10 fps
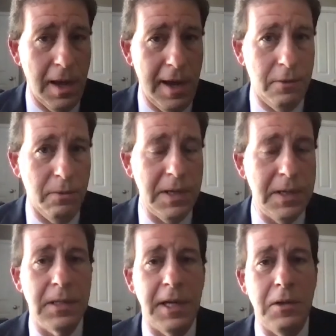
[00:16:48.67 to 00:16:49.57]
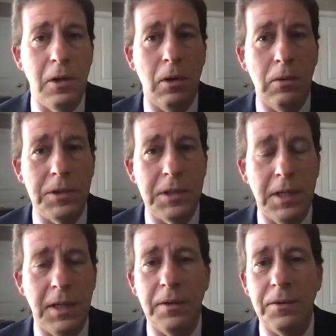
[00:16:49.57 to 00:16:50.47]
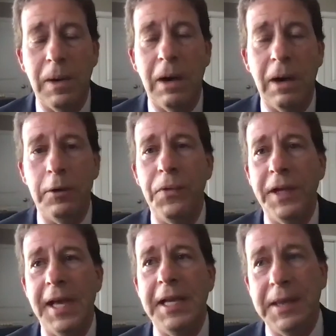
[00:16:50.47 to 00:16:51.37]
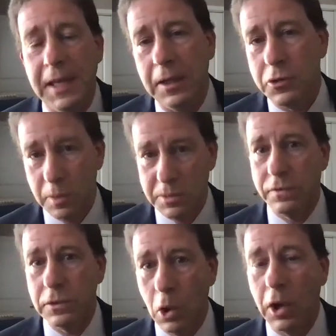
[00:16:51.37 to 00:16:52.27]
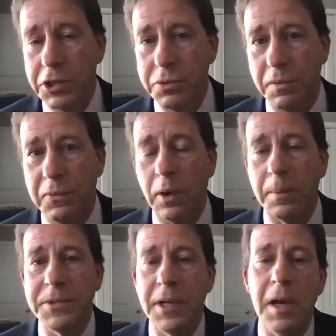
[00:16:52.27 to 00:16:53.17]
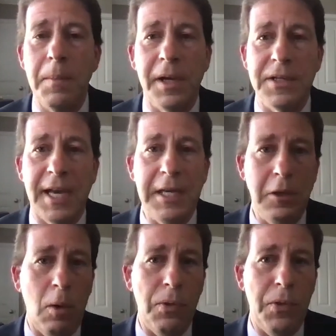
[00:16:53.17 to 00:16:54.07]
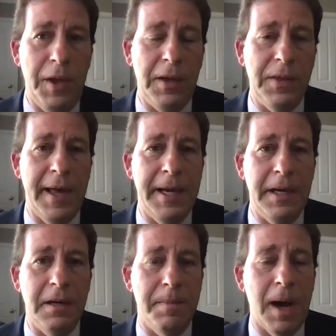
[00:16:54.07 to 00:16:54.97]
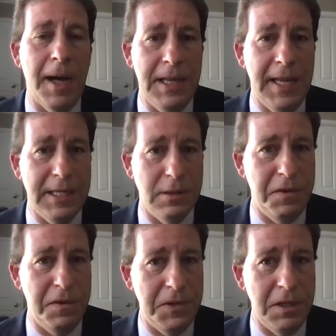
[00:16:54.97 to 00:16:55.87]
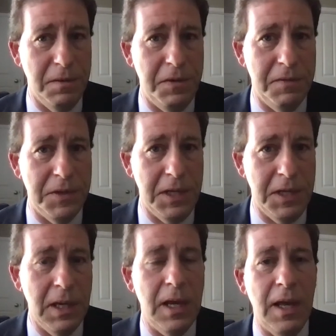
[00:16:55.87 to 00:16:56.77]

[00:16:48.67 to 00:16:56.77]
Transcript: And the reason I don't is, I don't think anything in terms of large reforms, because I don't think that in a body that is 50-50,